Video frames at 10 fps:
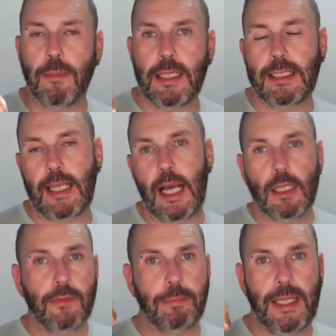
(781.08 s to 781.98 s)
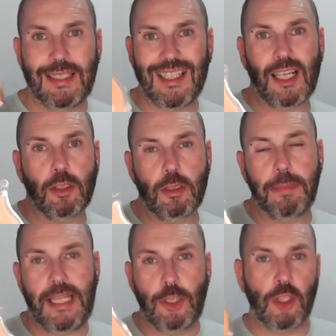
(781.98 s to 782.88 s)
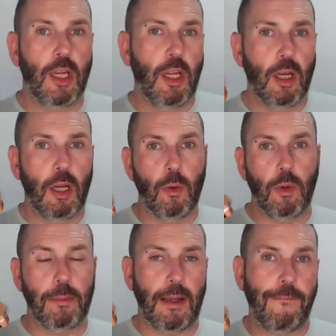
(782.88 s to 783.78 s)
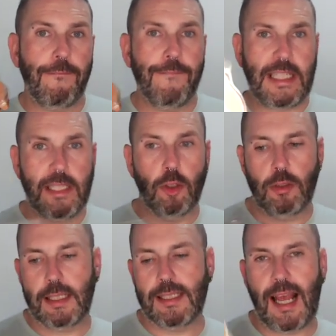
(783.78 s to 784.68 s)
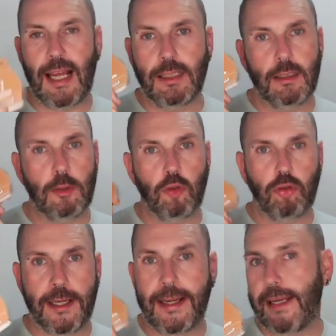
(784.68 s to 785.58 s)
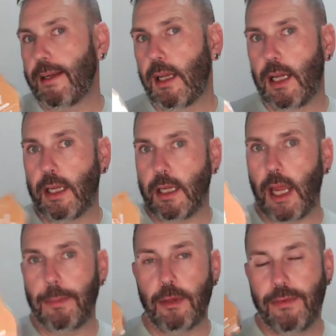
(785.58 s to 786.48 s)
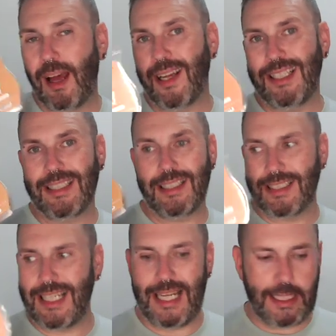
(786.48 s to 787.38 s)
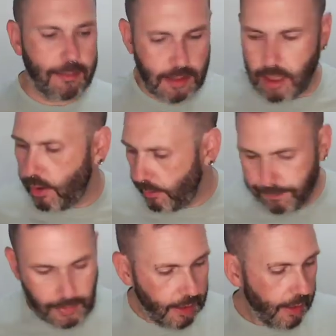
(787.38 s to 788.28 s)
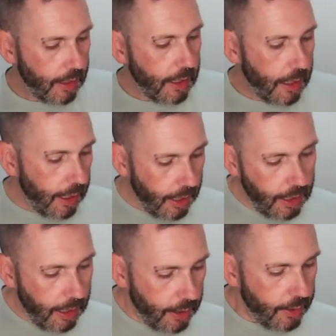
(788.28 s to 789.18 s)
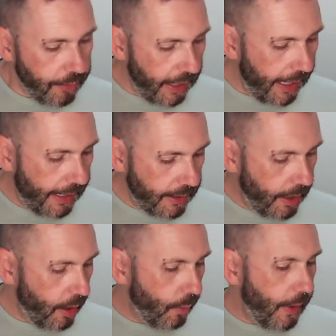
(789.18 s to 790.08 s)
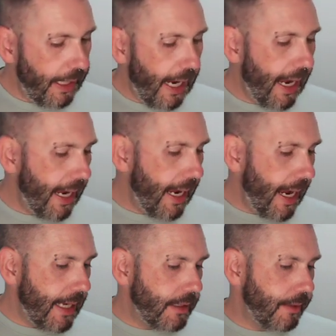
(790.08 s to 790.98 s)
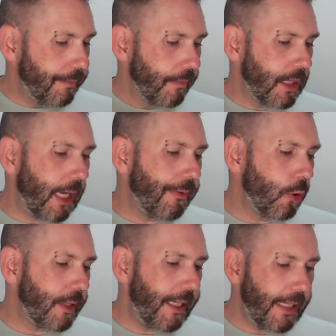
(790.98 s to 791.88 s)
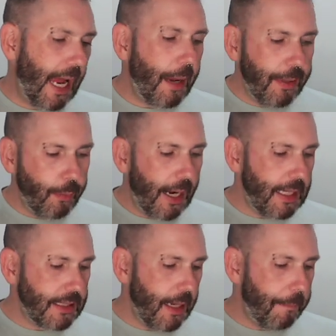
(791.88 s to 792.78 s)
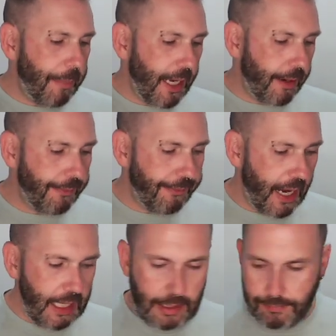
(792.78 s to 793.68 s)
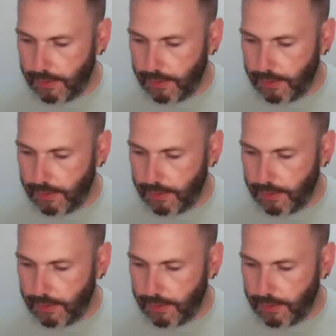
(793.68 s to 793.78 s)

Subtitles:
myself being sat on a beach with my feet on the sand drinking a cup of iced tea. So then we had day 14 Happy Wax, pick a fave,